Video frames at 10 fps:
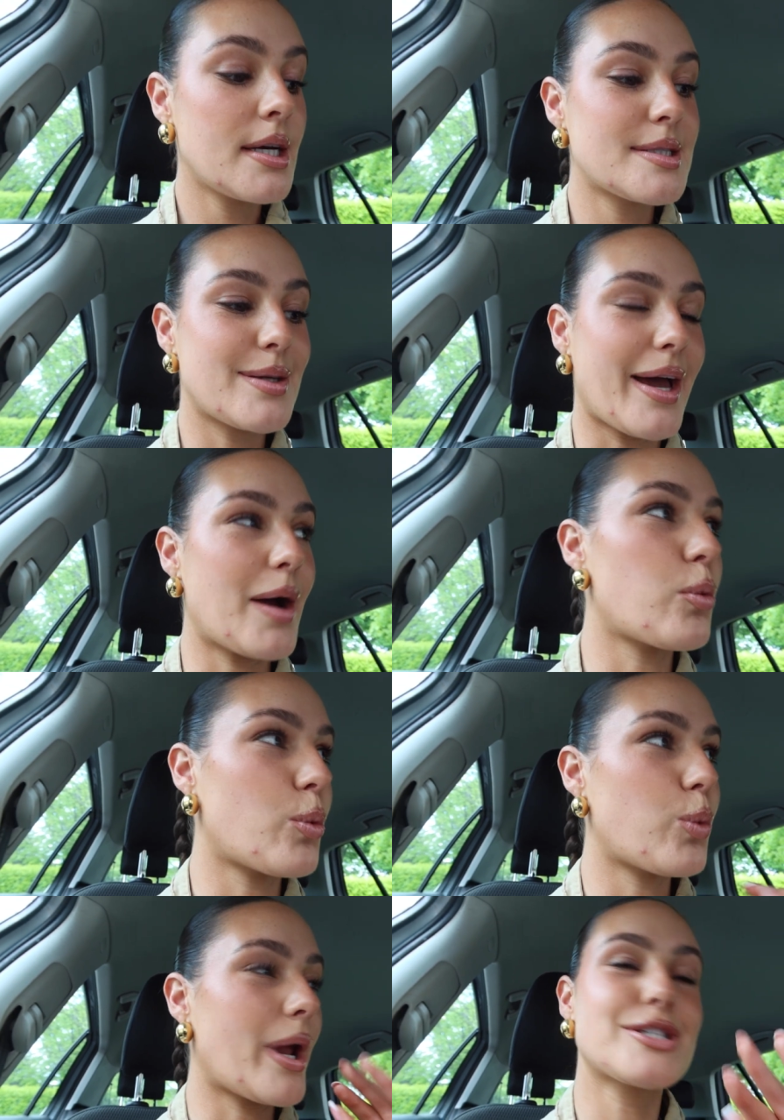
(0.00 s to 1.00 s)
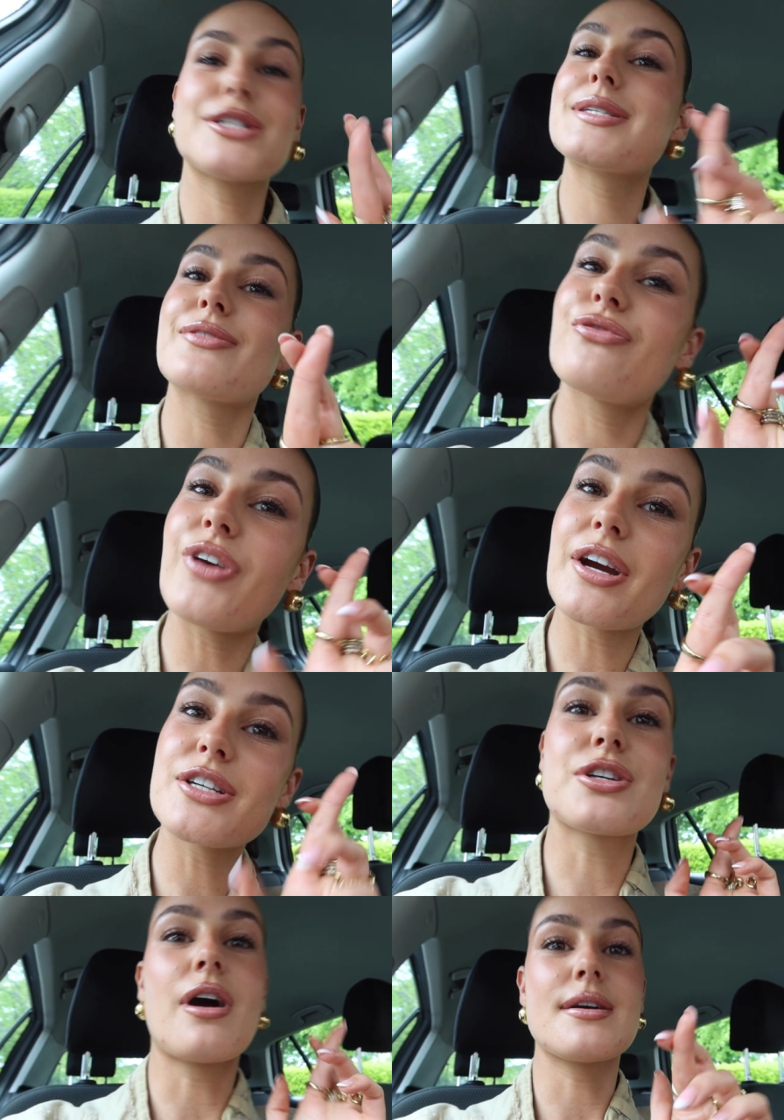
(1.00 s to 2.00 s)
So yeah, let's just
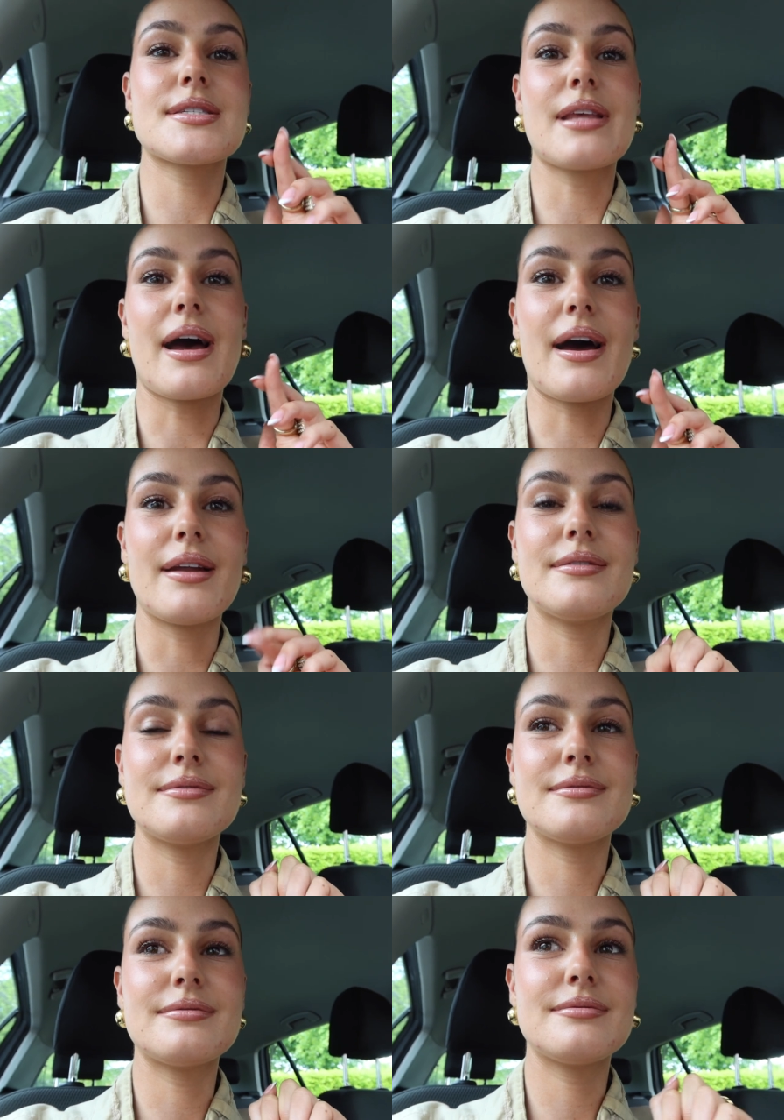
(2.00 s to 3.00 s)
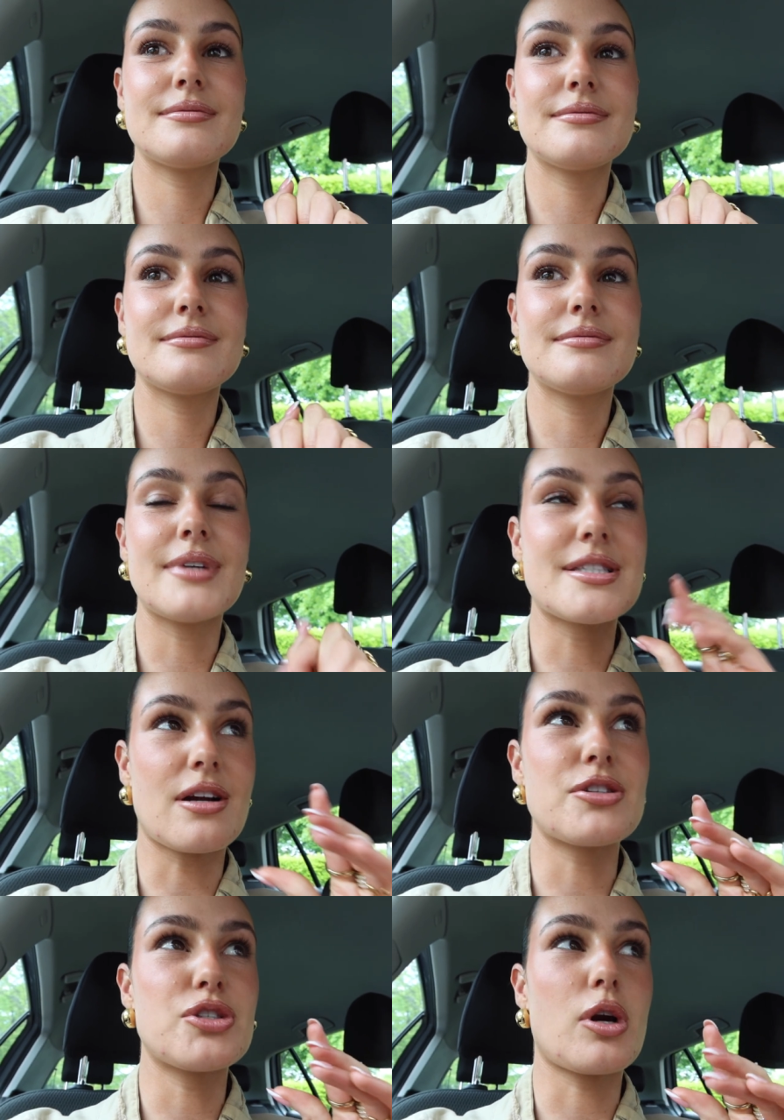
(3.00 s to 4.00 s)
fingers crossed that it's
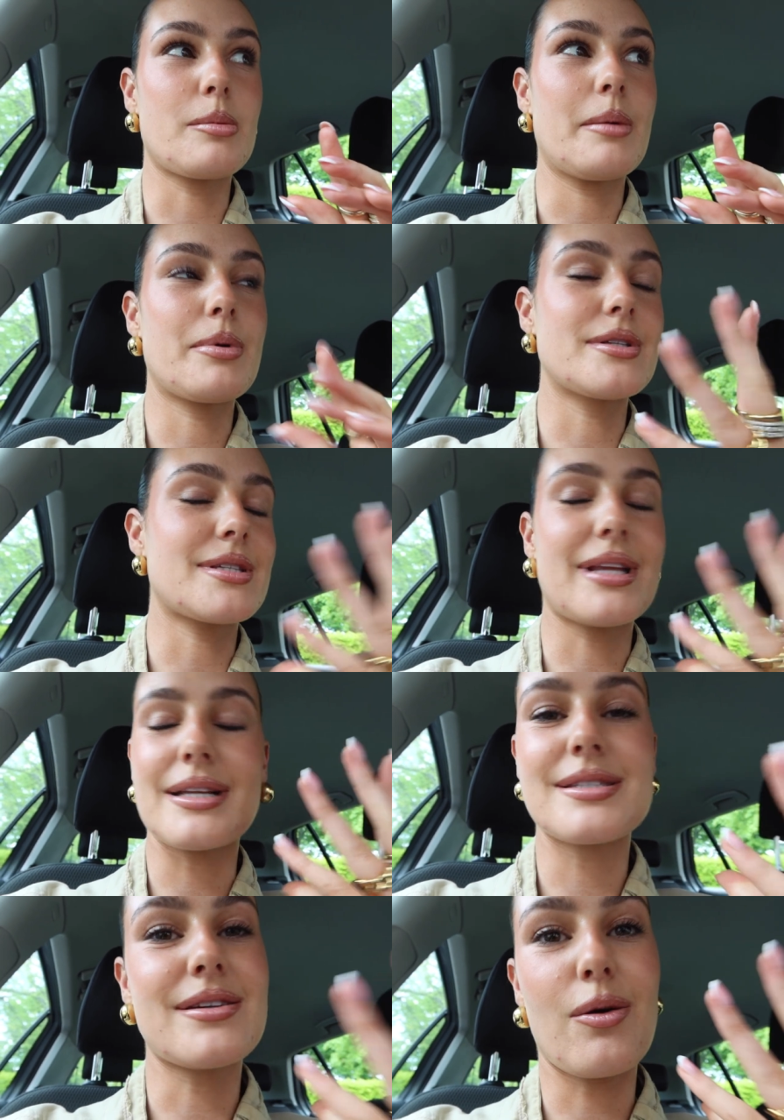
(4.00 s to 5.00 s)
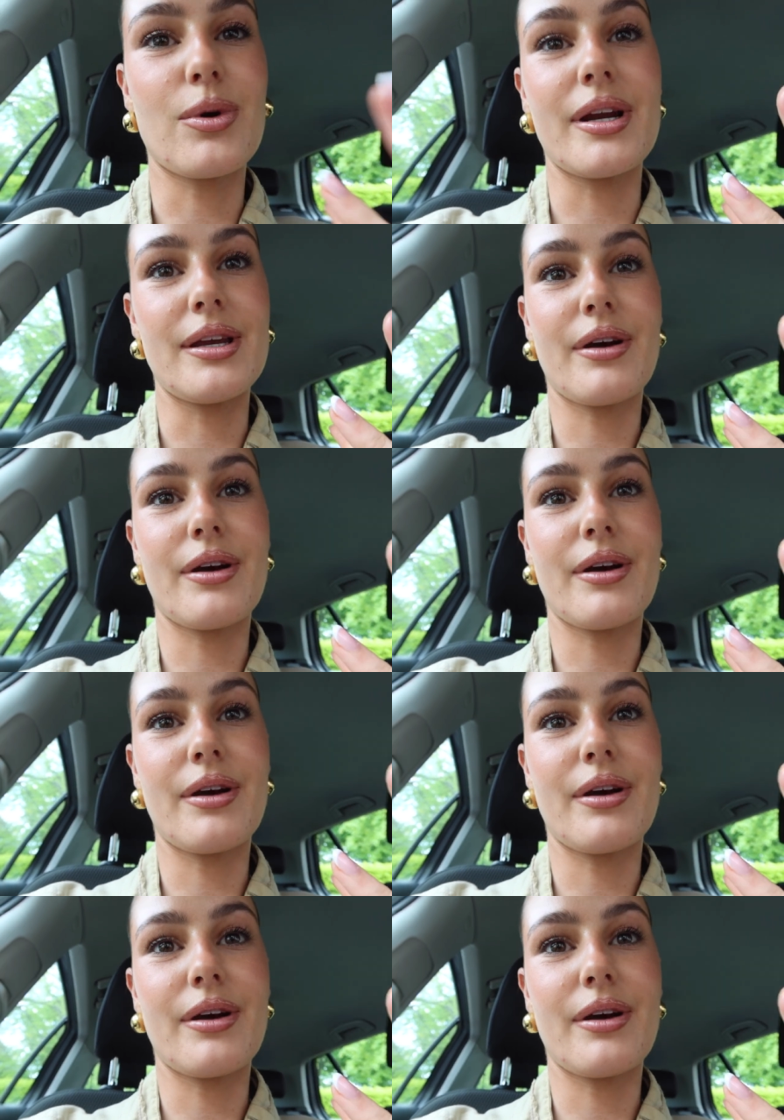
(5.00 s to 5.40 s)
not too short on me because that's not what I need